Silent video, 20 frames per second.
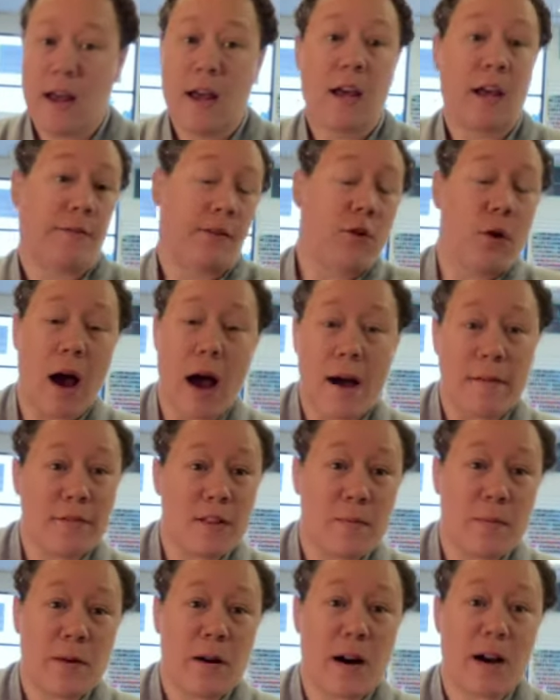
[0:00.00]
If you have
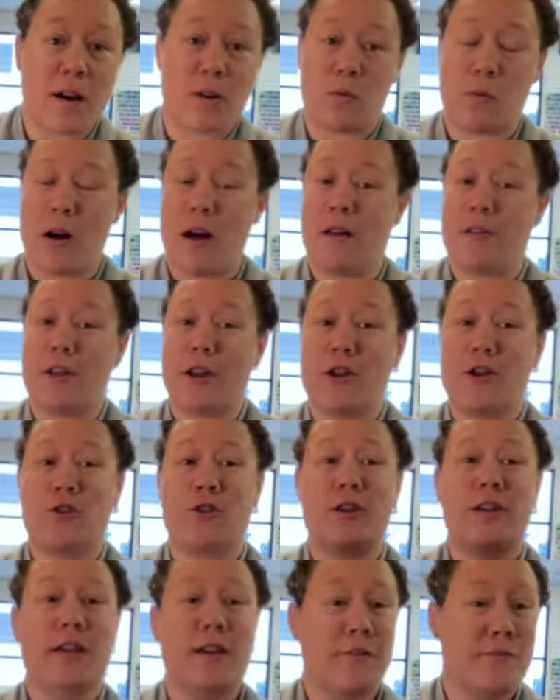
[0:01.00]
the book, well, then you
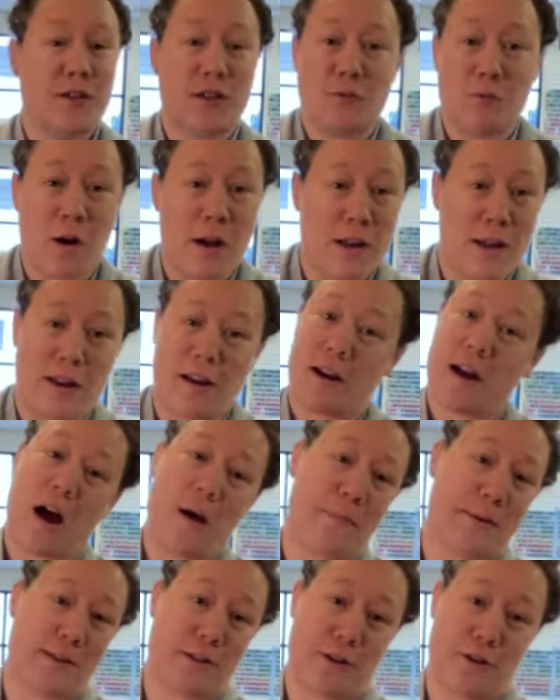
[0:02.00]
can gift a
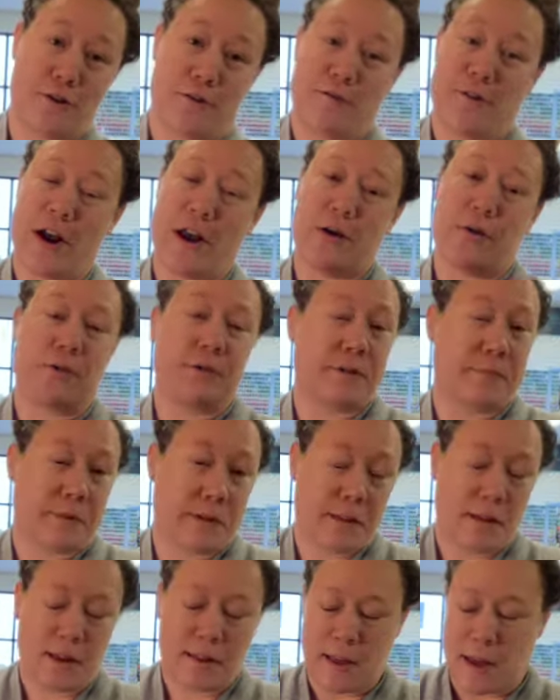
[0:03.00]
copy to your friend or something
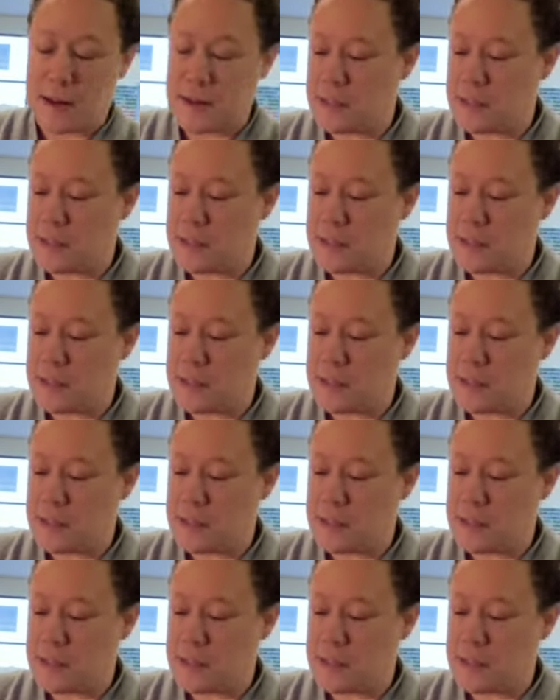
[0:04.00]
like that.